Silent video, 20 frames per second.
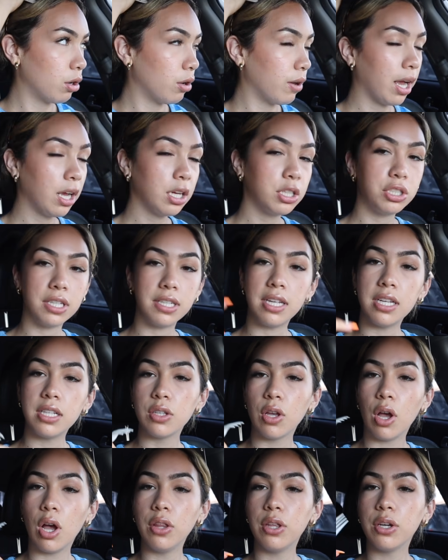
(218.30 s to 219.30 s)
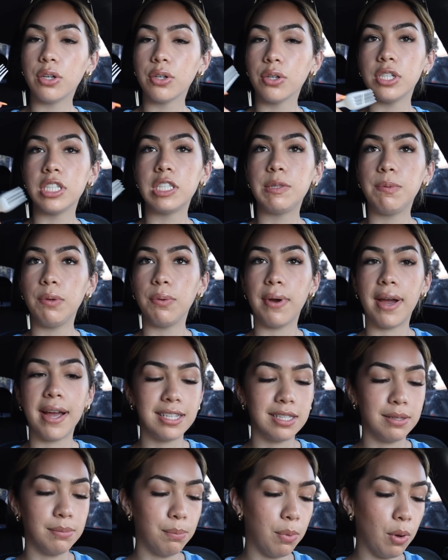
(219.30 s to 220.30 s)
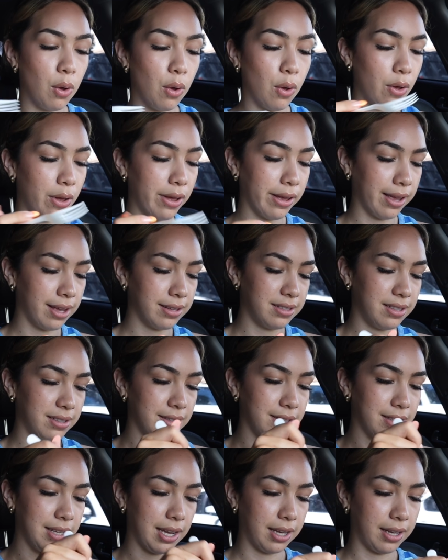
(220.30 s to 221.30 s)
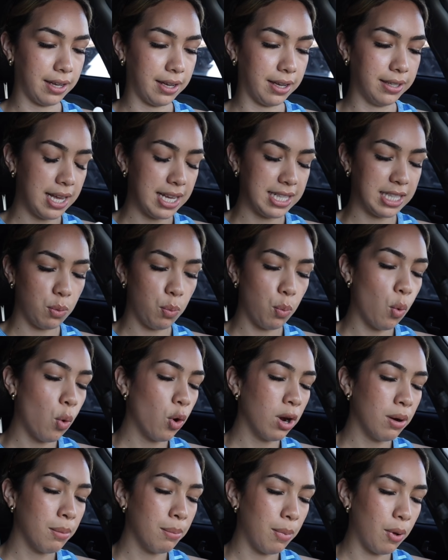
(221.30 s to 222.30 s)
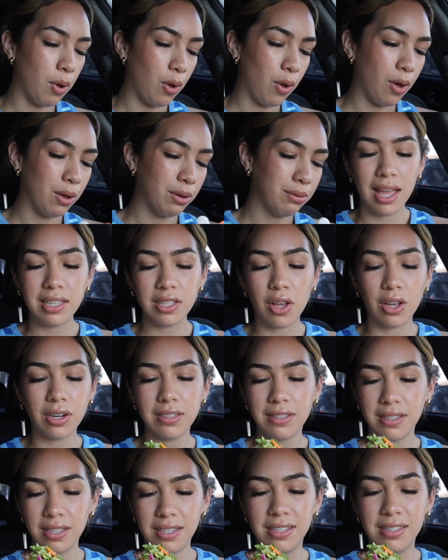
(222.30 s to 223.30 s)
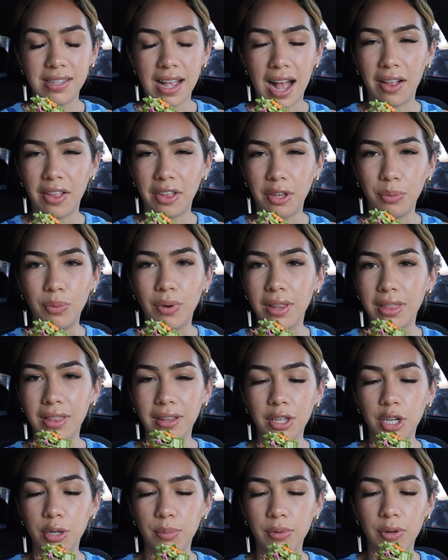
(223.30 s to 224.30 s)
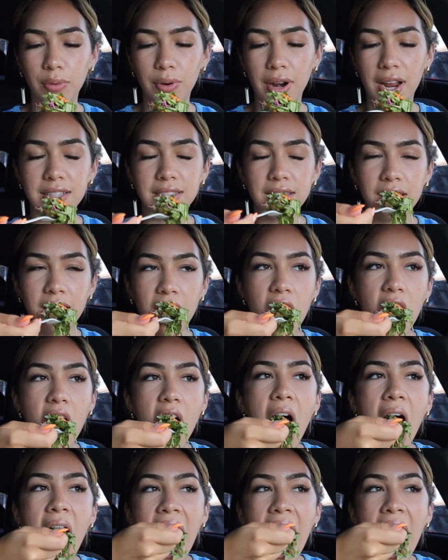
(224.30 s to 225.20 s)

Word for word: correction, it's called the crispy rice bowl. I guess it's like it's a warm bowl. It's honestly salad with a little bit of rice in it.